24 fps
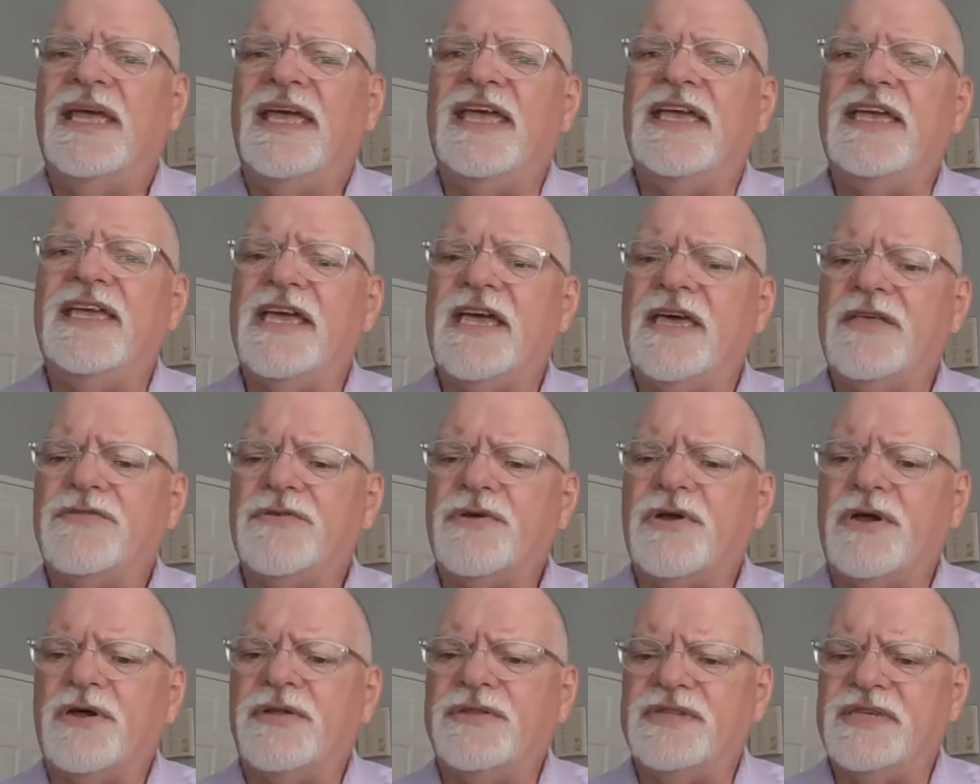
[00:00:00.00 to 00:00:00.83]
and
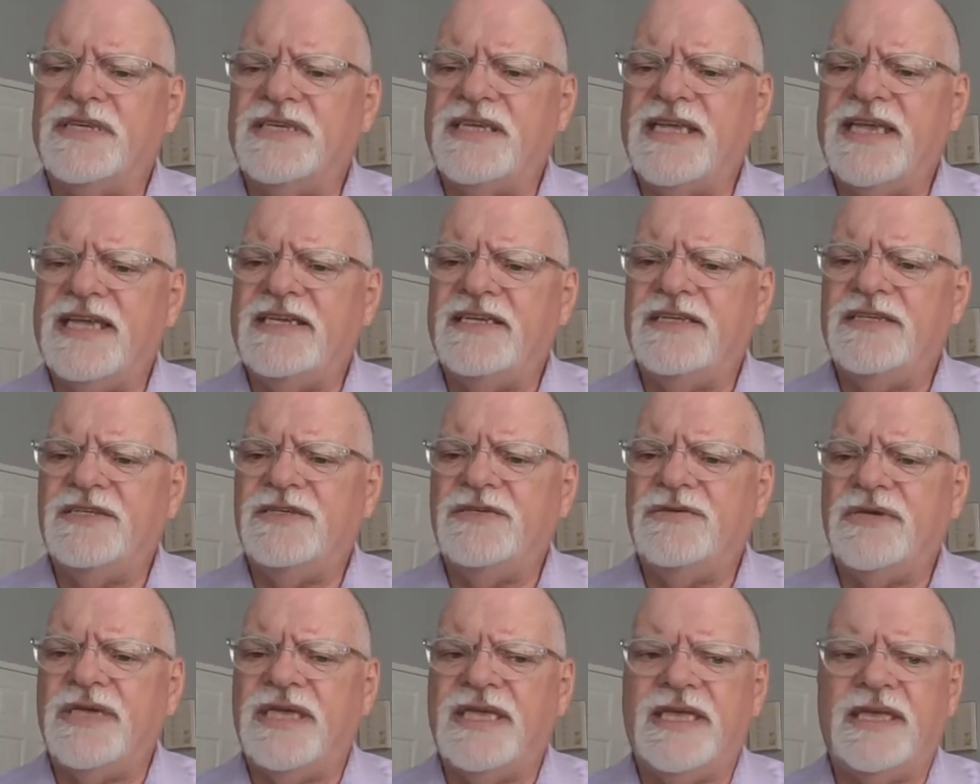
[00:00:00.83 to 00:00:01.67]
gather all the data
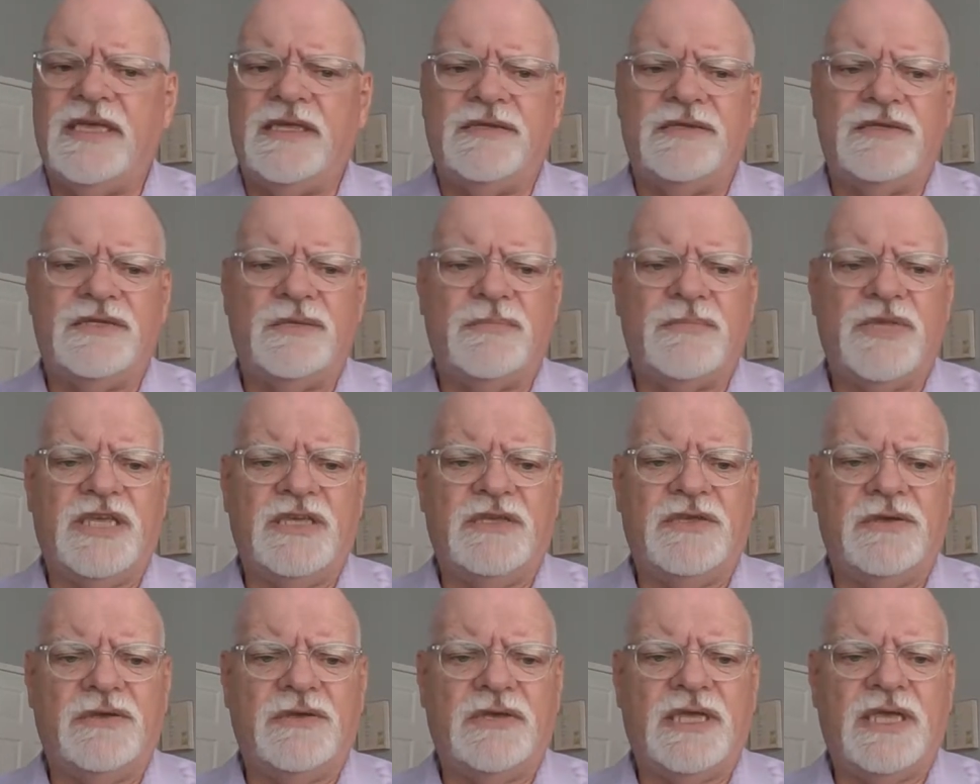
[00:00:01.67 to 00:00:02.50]
you can to
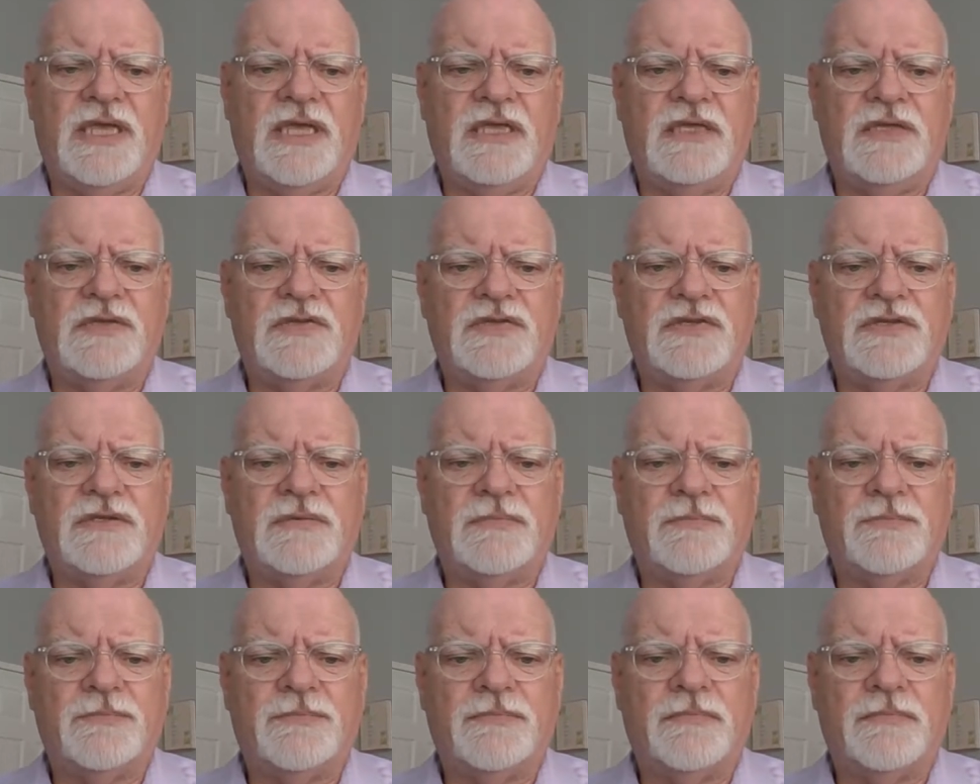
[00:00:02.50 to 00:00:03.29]
make your case.